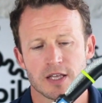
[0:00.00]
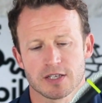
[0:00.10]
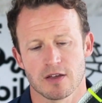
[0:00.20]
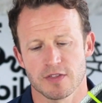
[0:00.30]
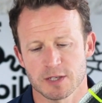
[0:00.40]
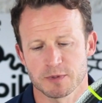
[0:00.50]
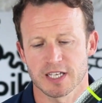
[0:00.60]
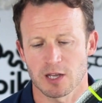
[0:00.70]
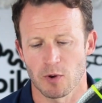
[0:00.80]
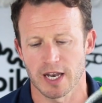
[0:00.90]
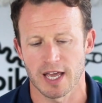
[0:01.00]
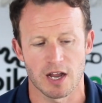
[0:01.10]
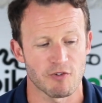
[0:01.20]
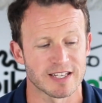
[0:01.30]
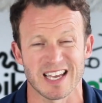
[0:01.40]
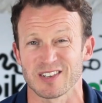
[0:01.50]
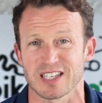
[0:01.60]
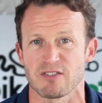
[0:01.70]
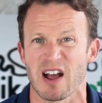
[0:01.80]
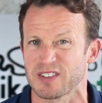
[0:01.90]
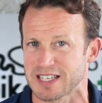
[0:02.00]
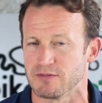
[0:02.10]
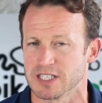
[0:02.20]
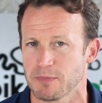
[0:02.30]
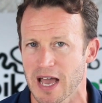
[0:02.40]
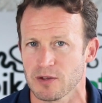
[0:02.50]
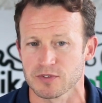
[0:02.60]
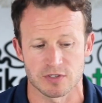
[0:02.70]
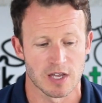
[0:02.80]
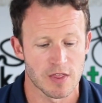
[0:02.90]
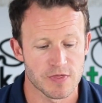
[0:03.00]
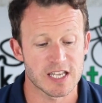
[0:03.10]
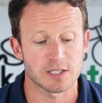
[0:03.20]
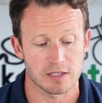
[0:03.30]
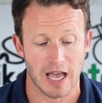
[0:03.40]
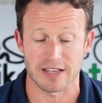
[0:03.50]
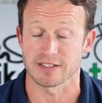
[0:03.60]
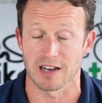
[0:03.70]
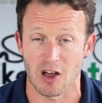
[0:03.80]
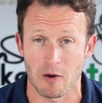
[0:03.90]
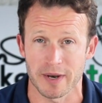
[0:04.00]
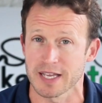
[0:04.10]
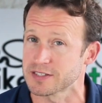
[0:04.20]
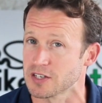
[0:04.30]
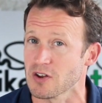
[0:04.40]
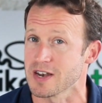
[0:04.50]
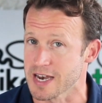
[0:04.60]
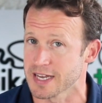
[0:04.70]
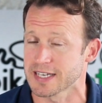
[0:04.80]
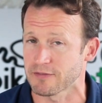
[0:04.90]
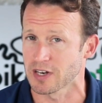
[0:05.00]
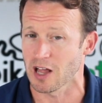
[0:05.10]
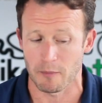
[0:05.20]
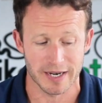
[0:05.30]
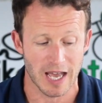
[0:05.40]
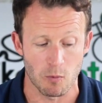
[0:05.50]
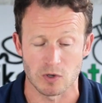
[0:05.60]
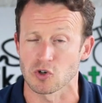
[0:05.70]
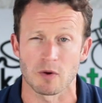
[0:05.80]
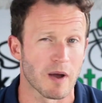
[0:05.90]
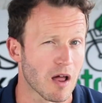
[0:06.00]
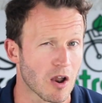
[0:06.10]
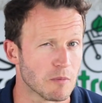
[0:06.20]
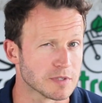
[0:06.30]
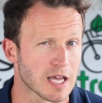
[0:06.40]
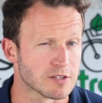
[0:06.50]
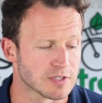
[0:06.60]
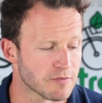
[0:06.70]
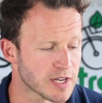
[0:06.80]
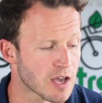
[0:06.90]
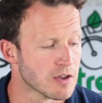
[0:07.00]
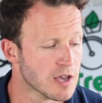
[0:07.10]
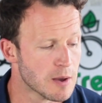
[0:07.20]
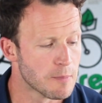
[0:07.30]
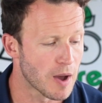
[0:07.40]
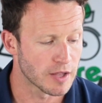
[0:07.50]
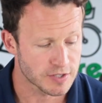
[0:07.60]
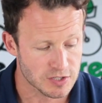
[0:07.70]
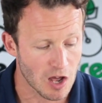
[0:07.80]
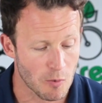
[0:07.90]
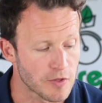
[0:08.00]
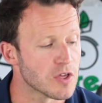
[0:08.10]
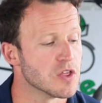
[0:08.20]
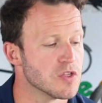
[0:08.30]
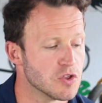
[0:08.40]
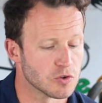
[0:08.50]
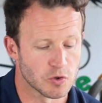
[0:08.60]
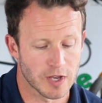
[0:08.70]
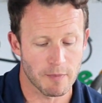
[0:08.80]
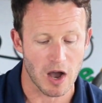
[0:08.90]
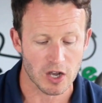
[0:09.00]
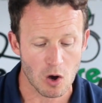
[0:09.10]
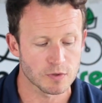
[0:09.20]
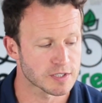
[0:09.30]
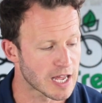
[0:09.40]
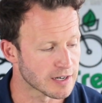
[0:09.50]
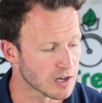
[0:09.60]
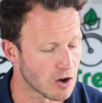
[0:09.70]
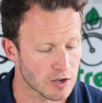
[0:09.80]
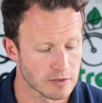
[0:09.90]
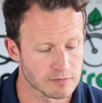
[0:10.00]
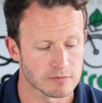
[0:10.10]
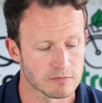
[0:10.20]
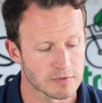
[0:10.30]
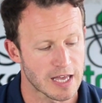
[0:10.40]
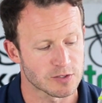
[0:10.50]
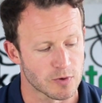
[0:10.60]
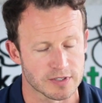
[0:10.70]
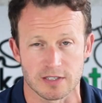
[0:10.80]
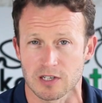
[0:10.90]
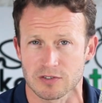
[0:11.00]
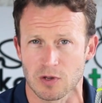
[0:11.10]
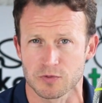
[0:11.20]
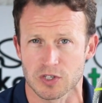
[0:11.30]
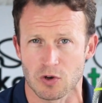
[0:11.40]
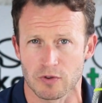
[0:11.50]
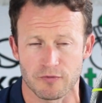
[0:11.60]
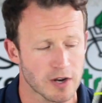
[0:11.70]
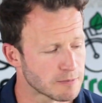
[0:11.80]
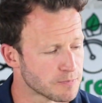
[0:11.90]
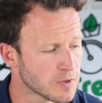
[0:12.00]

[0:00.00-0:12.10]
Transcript: So this particular one here retails at around £70. This has an alarm in it, so you don't need to have an alarm in it, and we'll talk about alarms later in the video. But to start with, you're talking about a gold standard lock. That's where it says Sold Secure on the front,